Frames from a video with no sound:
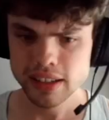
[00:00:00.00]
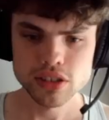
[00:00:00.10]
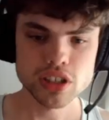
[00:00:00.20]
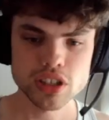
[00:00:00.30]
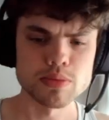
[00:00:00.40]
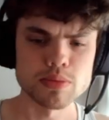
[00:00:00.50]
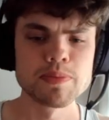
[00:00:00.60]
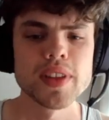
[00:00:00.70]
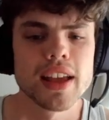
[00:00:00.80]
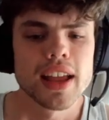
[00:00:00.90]
Excuse me.
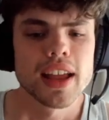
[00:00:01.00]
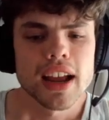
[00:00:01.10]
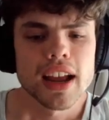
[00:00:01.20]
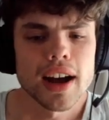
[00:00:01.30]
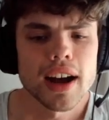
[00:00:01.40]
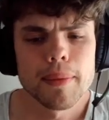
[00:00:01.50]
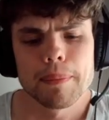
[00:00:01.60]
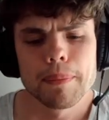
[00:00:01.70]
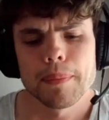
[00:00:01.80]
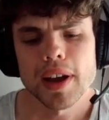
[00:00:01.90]

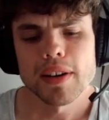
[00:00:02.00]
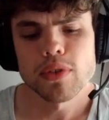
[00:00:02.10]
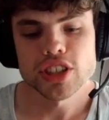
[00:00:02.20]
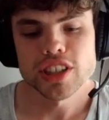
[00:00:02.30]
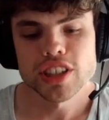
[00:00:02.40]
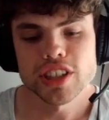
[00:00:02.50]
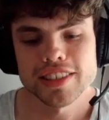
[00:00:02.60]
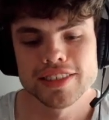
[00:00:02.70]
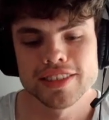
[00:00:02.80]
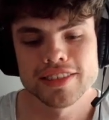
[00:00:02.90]
Unfortunately,
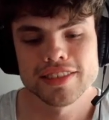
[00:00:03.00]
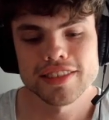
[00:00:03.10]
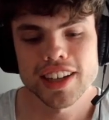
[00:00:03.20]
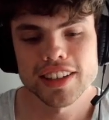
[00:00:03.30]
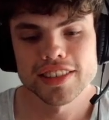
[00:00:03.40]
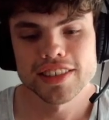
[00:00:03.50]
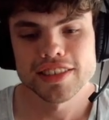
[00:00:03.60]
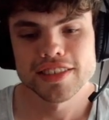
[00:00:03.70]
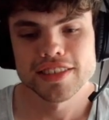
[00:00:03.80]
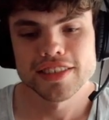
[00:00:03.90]
that is
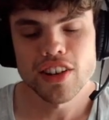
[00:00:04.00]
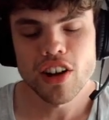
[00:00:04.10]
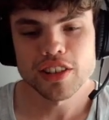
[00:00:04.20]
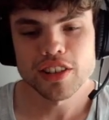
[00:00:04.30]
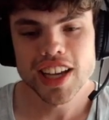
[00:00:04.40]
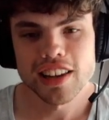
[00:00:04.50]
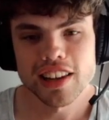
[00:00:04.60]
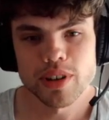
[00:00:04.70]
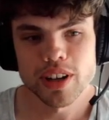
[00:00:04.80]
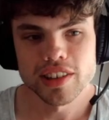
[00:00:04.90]
not the
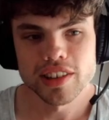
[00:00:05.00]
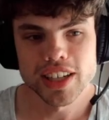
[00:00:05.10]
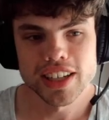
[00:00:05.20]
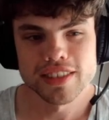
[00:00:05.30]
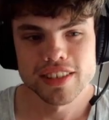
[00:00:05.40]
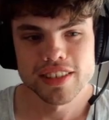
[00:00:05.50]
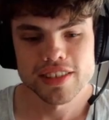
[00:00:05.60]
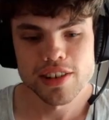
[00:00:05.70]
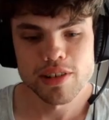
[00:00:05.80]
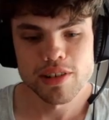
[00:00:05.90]
reality we are living in.
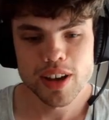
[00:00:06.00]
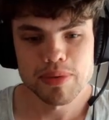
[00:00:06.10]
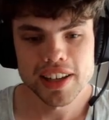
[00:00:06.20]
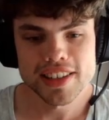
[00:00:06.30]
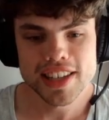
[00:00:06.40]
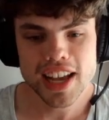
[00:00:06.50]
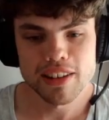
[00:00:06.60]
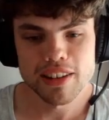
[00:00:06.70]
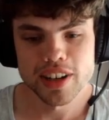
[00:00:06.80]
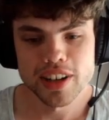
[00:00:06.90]
So if I play this
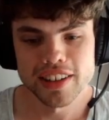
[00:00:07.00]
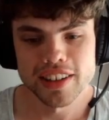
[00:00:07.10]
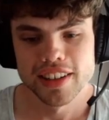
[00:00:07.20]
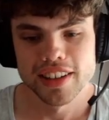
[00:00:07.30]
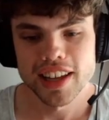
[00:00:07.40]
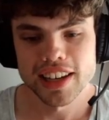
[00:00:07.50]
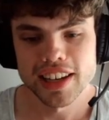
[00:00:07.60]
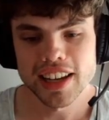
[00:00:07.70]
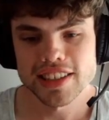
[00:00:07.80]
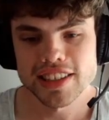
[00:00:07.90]
California and it
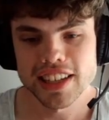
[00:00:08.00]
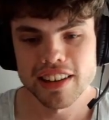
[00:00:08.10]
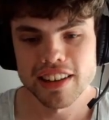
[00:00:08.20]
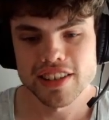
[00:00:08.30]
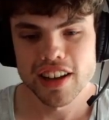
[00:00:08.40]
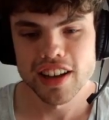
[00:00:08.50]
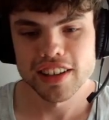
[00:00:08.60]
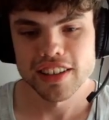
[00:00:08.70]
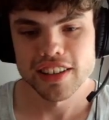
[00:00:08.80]
dies to Careless Talk,